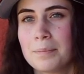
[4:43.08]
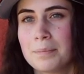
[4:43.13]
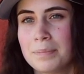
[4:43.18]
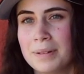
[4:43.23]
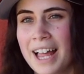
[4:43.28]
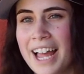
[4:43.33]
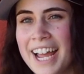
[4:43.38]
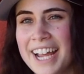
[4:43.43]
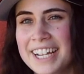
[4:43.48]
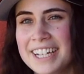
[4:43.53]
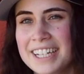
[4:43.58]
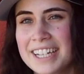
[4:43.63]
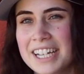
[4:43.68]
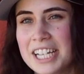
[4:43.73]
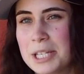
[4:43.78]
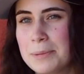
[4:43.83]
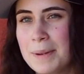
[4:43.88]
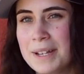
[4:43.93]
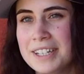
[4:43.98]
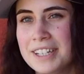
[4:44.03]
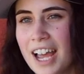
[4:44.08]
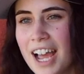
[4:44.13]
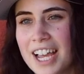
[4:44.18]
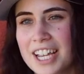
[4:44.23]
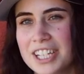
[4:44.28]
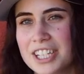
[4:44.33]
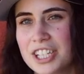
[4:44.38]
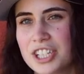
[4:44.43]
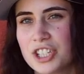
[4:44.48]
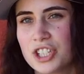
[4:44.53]
Playing, it's been
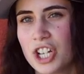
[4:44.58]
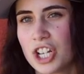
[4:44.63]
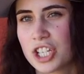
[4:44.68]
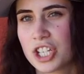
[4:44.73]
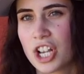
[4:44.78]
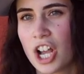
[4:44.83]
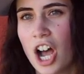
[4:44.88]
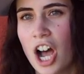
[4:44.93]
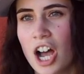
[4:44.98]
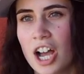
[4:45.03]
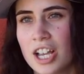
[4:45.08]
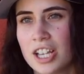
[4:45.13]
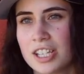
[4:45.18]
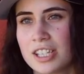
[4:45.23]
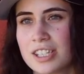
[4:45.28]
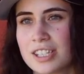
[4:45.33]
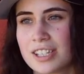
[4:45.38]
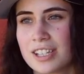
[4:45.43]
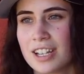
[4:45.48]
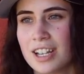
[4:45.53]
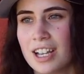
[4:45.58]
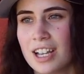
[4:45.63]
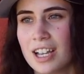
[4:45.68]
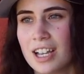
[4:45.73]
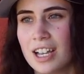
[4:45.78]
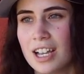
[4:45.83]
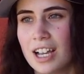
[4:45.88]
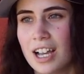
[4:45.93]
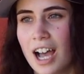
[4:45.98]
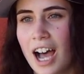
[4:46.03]
nice, just cause
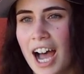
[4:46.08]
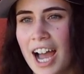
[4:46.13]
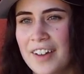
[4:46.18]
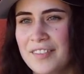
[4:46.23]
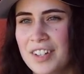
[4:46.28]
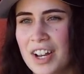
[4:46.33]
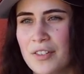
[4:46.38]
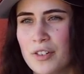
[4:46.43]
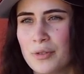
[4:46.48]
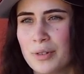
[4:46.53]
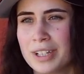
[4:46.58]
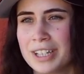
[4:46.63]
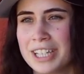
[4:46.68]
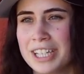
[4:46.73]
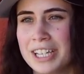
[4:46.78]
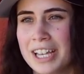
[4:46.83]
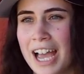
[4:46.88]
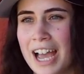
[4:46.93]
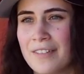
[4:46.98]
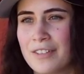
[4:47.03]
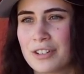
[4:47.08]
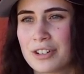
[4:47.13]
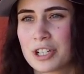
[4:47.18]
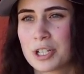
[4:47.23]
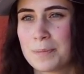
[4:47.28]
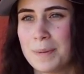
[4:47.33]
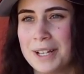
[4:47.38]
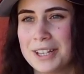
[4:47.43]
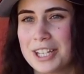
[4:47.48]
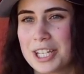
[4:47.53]
I've never really ever
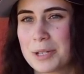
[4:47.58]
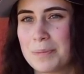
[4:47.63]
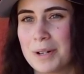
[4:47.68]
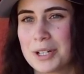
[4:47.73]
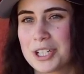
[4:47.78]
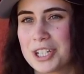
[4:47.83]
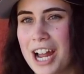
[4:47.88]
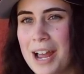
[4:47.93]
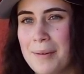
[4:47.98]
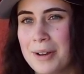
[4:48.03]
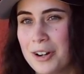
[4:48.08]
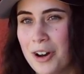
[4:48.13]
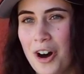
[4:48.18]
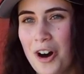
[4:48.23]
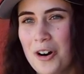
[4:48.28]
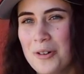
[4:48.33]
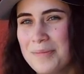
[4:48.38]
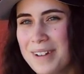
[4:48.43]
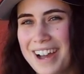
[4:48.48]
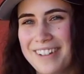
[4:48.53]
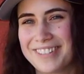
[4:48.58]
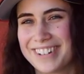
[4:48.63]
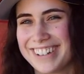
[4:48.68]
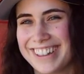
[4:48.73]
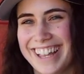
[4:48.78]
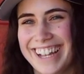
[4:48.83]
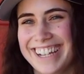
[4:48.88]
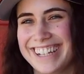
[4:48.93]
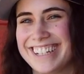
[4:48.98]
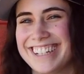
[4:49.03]
spent this much time at home ever.
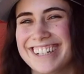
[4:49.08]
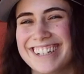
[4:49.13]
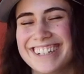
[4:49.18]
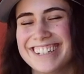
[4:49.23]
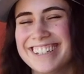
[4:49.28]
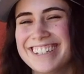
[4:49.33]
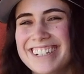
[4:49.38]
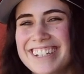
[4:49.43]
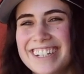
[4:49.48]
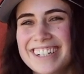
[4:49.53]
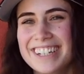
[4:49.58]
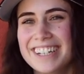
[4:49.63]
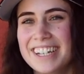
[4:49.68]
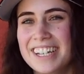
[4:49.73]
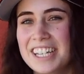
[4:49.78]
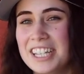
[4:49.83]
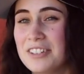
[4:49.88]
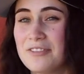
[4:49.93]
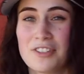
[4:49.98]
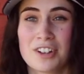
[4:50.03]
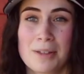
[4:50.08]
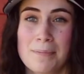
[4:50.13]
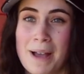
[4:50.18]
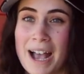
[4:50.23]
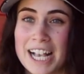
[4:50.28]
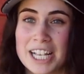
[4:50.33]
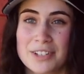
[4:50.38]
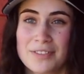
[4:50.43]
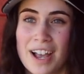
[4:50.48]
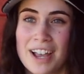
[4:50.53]
Like, and for the
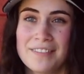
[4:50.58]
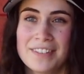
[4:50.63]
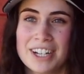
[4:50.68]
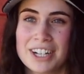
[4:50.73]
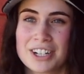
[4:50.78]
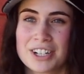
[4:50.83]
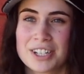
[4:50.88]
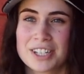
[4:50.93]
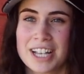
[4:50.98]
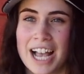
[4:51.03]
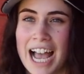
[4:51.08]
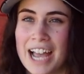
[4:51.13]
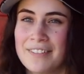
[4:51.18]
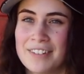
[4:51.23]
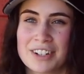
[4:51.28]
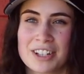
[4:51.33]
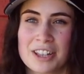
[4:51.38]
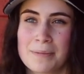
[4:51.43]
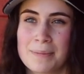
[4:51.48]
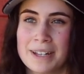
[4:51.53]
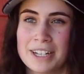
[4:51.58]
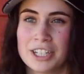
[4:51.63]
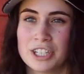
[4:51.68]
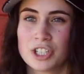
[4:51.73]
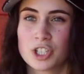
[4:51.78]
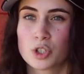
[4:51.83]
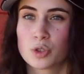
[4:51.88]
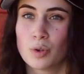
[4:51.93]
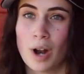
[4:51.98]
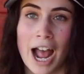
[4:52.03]
past 5 years, I've either been
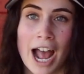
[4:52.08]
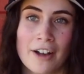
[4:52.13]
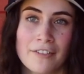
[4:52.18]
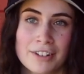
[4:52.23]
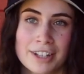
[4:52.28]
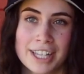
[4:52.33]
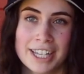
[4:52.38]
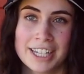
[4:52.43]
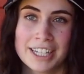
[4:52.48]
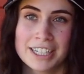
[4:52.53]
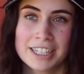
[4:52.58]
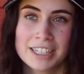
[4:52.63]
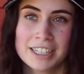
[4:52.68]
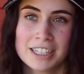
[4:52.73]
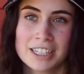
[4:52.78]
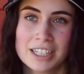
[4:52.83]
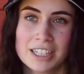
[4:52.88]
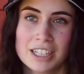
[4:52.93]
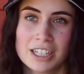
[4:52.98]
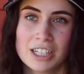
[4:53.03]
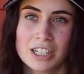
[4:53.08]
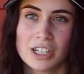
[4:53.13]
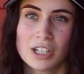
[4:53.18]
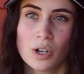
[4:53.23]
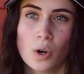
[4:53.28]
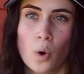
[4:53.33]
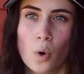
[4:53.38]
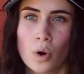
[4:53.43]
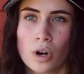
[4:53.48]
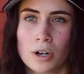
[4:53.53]
traveling
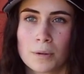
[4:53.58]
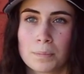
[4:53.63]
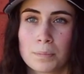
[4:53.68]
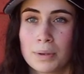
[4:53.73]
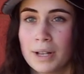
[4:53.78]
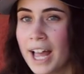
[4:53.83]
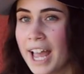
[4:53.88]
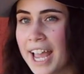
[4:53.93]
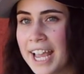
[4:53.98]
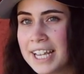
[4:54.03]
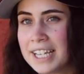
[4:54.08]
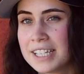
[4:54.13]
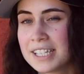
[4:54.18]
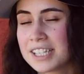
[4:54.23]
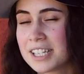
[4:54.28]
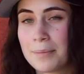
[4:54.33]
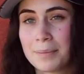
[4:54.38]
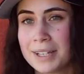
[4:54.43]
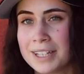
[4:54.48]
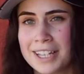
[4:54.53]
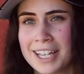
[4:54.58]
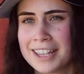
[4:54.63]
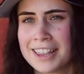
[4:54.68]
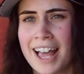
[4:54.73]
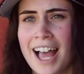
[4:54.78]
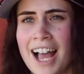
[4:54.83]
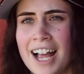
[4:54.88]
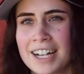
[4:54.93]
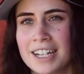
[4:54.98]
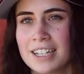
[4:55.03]
or playing, something like
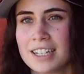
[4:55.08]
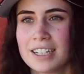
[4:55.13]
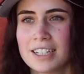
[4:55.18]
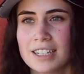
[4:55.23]
that.